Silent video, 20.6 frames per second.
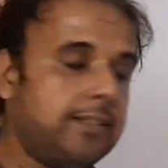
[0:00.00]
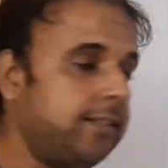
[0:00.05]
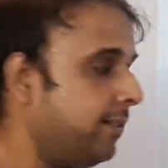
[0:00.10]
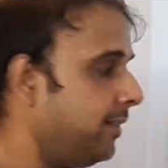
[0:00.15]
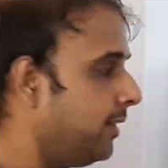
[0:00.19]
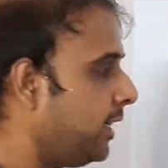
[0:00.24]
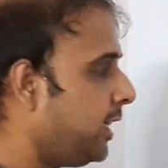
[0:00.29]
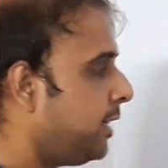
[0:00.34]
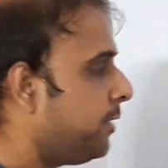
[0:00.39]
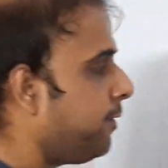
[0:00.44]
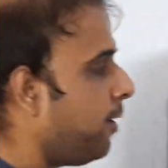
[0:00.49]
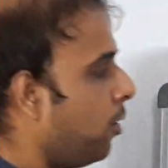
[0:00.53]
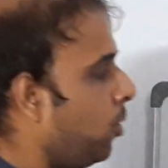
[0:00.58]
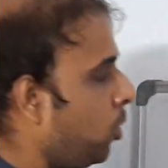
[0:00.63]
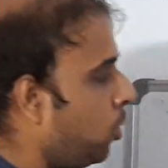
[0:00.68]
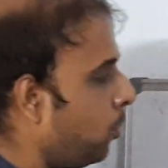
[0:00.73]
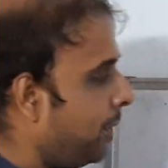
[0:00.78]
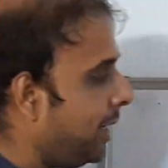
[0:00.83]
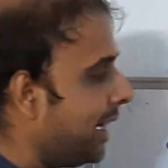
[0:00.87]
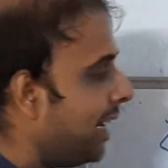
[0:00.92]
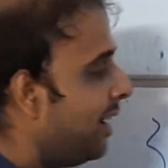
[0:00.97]
This is found to
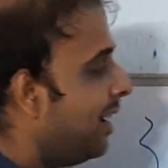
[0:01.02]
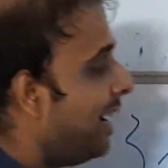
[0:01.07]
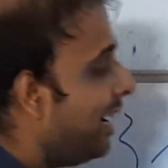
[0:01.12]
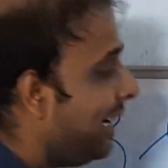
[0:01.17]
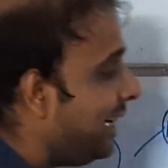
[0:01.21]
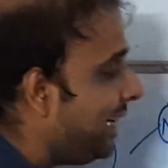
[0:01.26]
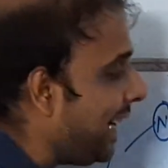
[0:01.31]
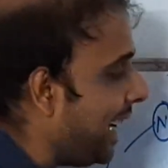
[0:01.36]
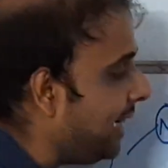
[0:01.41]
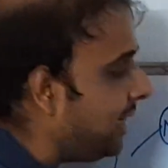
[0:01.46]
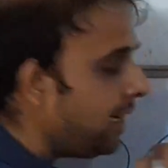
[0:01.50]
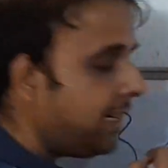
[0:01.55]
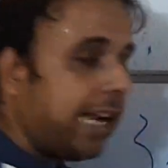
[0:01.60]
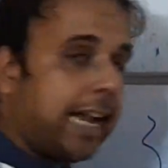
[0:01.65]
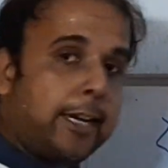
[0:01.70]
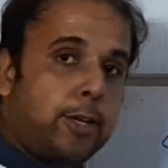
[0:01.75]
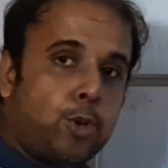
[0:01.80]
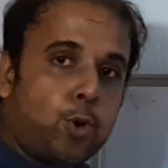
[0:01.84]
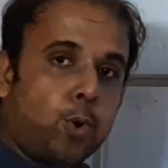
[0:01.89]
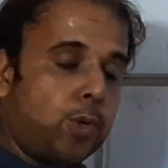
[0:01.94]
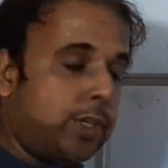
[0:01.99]
be the 10th
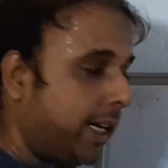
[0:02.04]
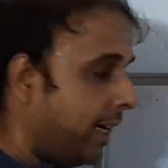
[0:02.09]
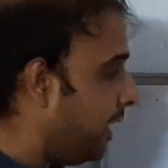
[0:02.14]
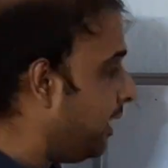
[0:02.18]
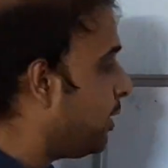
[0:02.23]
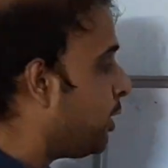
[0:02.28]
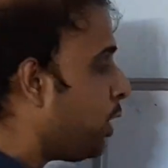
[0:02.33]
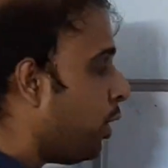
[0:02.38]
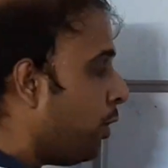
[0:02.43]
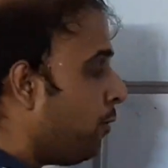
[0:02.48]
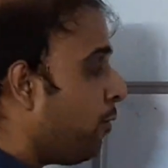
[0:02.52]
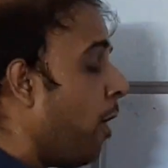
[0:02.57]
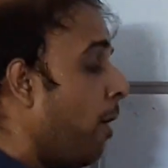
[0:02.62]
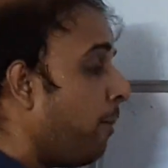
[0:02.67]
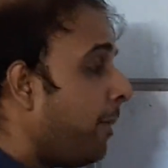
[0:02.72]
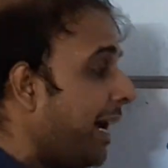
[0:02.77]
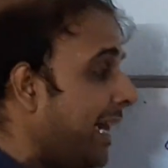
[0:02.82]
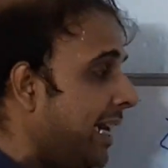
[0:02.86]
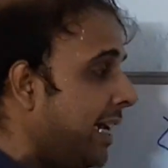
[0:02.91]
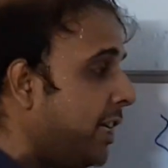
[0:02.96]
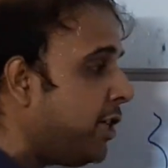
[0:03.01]
nitrogen. So
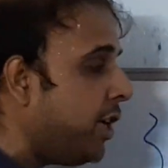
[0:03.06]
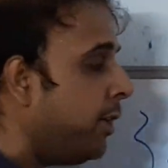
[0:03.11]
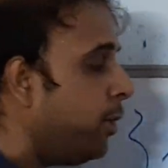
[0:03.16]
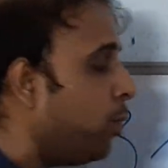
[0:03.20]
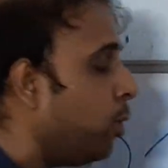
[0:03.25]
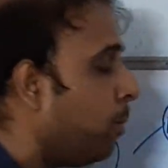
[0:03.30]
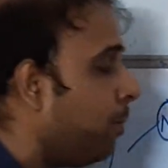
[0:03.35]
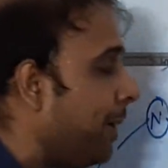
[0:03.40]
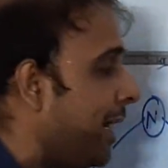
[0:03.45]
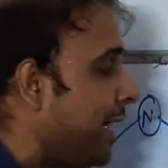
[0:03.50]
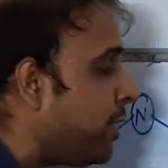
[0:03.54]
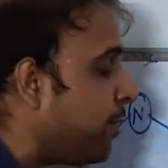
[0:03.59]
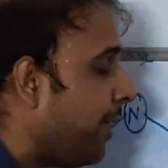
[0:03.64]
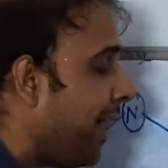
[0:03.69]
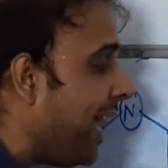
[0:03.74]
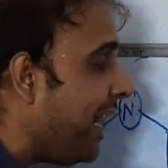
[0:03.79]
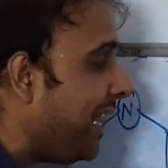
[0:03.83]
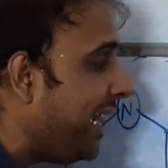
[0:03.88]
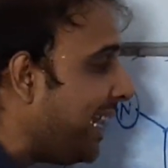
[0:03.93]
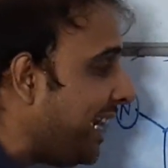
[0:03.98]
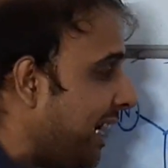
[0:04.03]
formylation took place
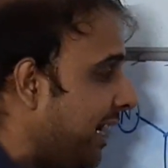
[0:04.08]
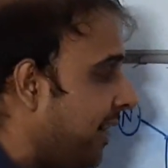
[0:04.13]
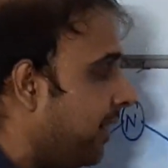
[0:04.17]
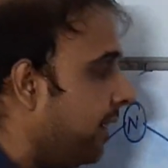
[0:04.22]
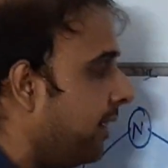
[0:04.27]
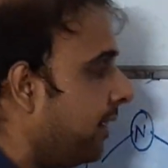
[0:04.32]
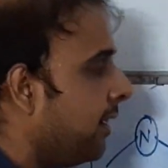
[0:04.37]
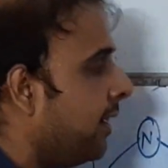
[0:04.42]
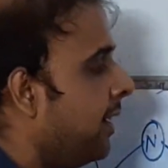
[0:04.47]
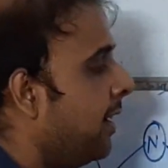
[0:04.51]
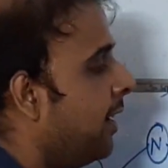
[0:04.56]
where? Here.